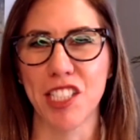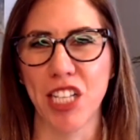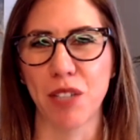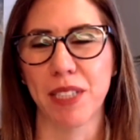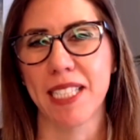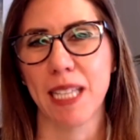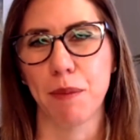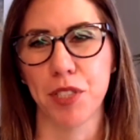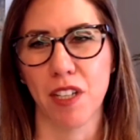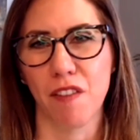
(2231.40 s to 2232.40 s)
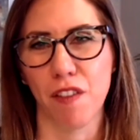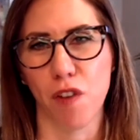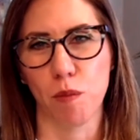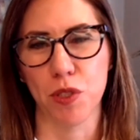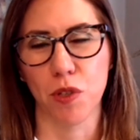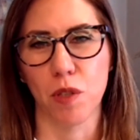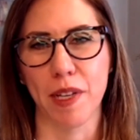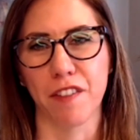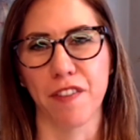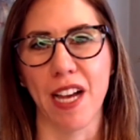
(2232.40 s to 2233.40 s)
chain with the exception of the pharmaceutical
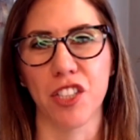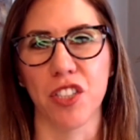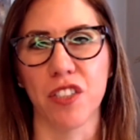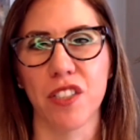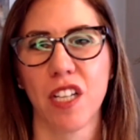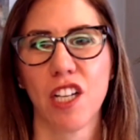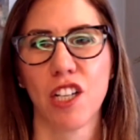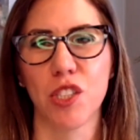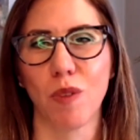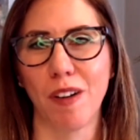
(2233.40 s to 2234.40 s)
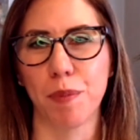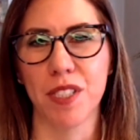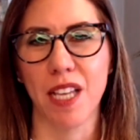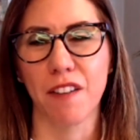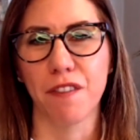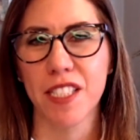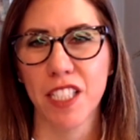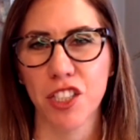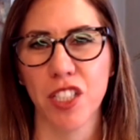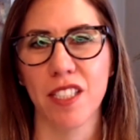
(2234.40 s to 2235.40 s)
manufacturers. So we represent
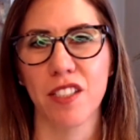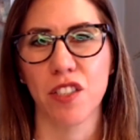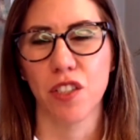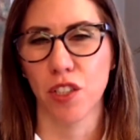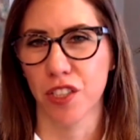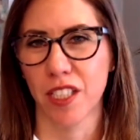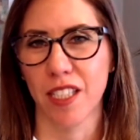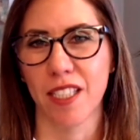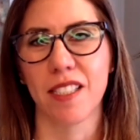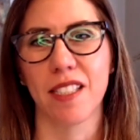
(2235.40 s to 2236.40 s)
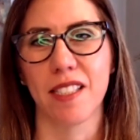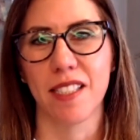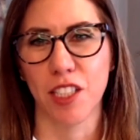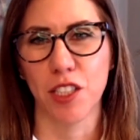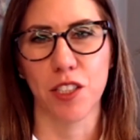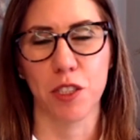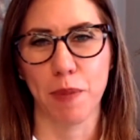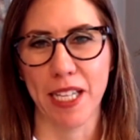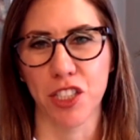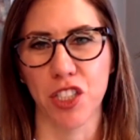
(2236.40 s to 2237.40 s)
physicians, nurses, seniors,
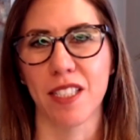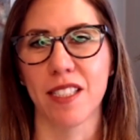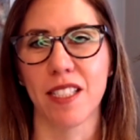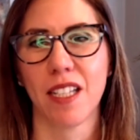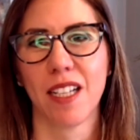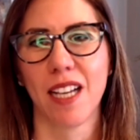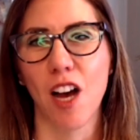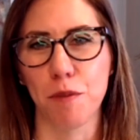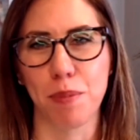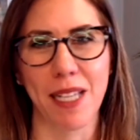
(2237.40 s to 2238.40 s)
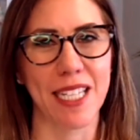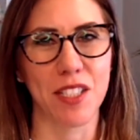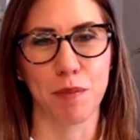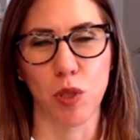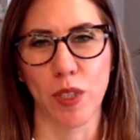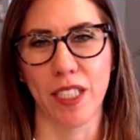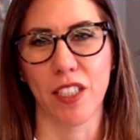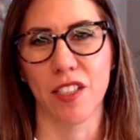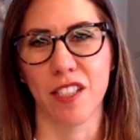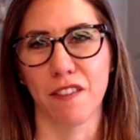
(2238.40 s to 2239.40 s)
patients, health plans,
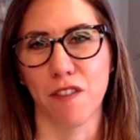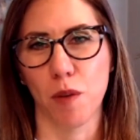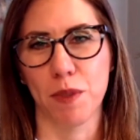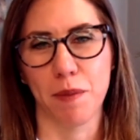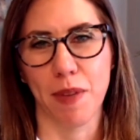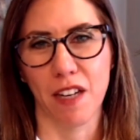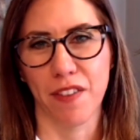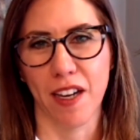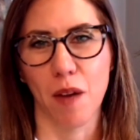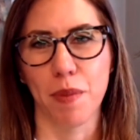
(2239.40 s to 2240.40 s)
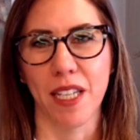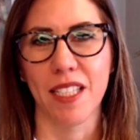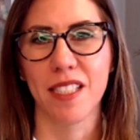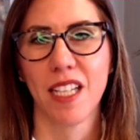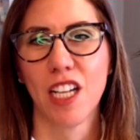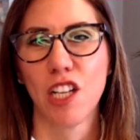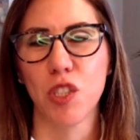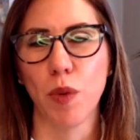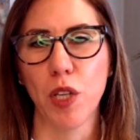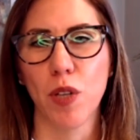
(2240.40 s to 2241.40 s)
employers, and pharmacy benefit companies.
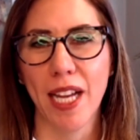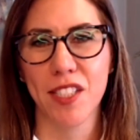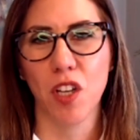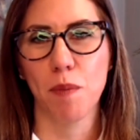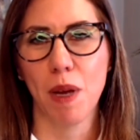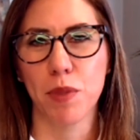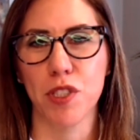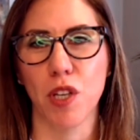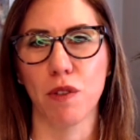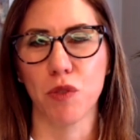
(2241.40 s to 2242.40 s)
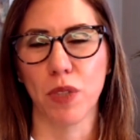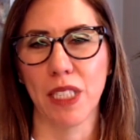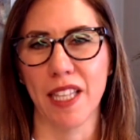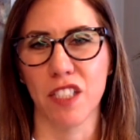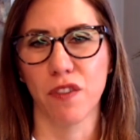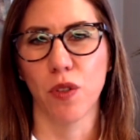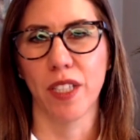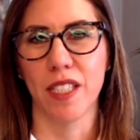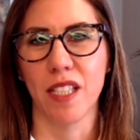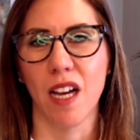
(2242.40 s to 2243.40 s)
So what unites our members, though, is really this
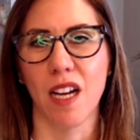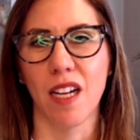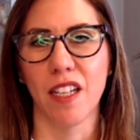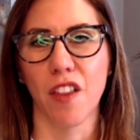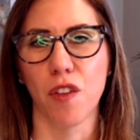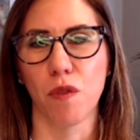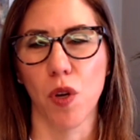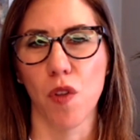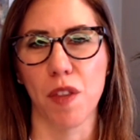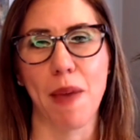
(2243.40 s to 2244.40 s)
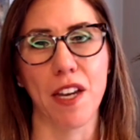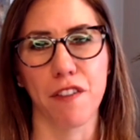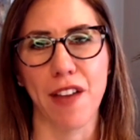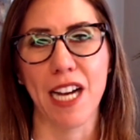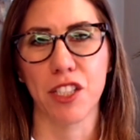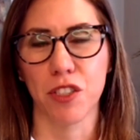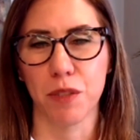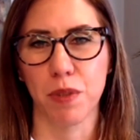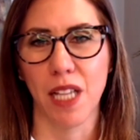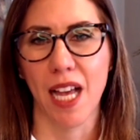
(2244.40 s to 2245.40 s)
focus on the role that
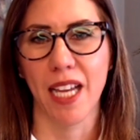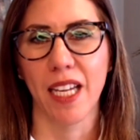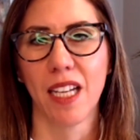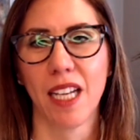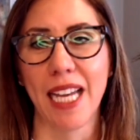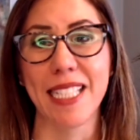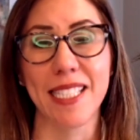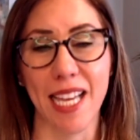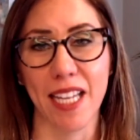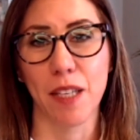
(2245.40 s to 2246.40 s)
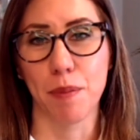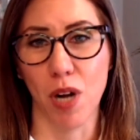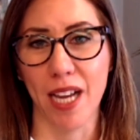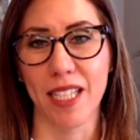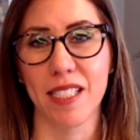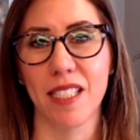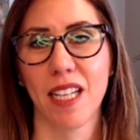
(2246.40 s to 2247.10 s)
manufacturers play in setting the price.